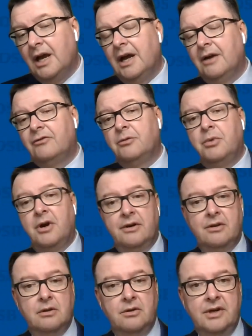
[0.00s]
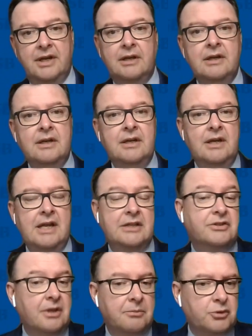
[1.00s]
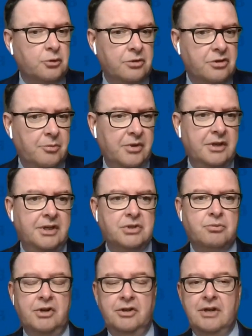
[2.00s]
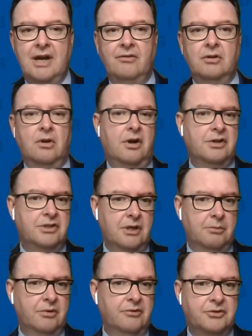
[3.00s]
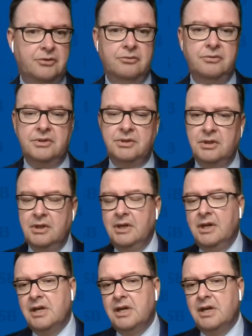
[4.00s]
uh, for part of the learning in some school communities where you'd have a large number of students